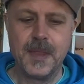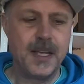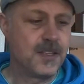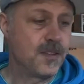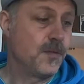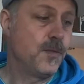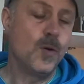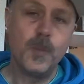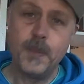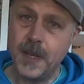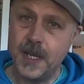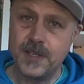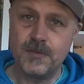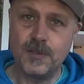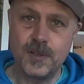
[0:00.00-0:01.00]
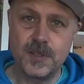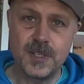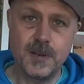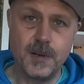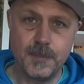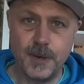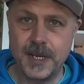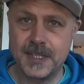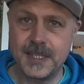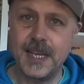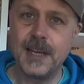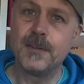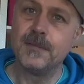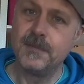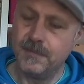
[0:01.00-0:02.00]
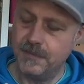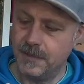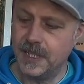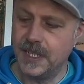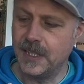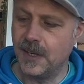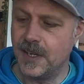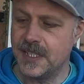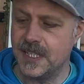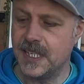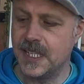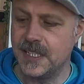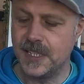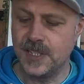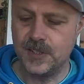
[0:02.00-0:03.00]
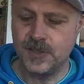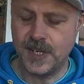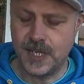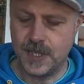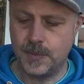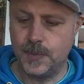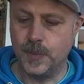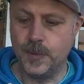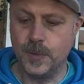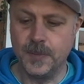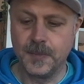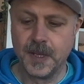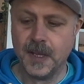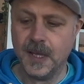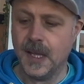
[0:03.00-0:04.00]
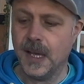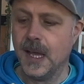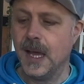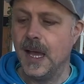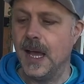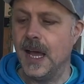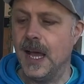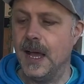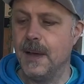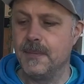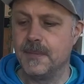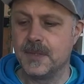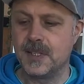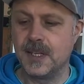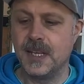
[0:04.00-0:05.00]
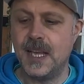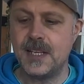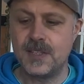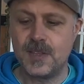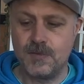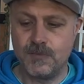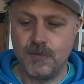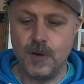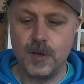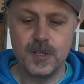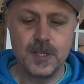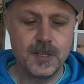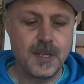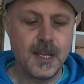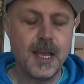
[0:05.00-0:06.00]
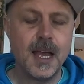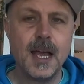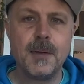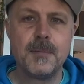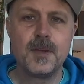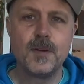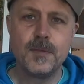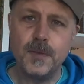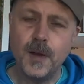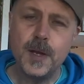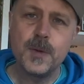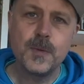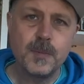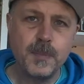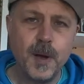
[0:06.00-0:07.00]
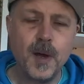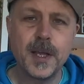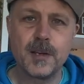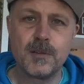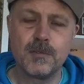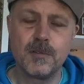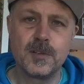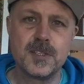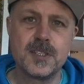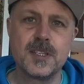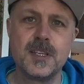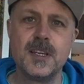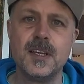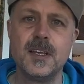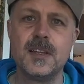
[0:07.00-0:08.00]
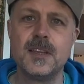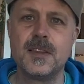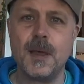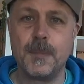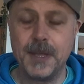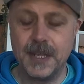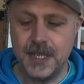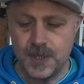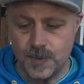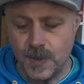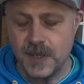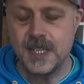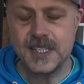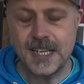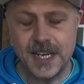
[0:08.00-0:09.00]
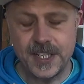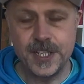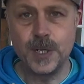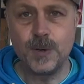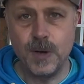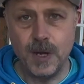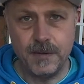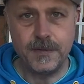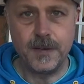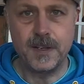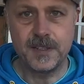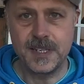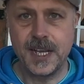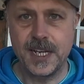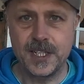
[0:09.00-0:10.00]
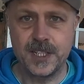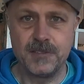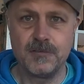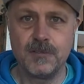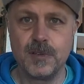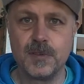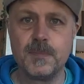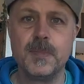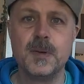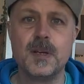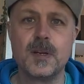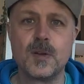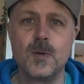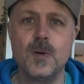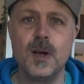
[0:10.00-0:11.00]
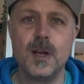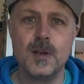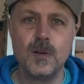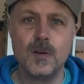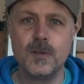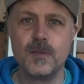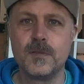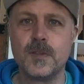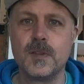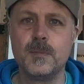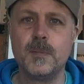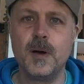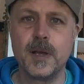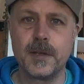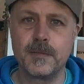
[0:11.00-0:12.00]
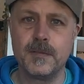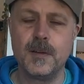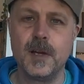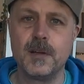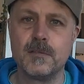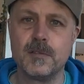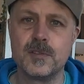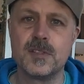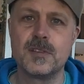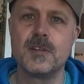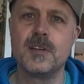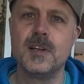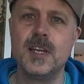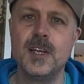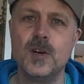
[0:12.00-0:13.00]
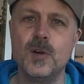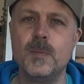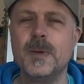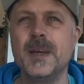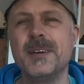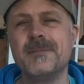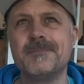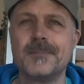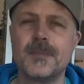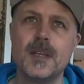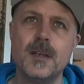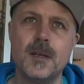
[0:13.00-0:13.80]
It's a 4-piece rod, so it breaks down really nice and easy to transport. So that's the rod. You'll find with pike rods, I mean, this one is actually quite a fast action rod, but quite a lot of the pike fly rods are a little bit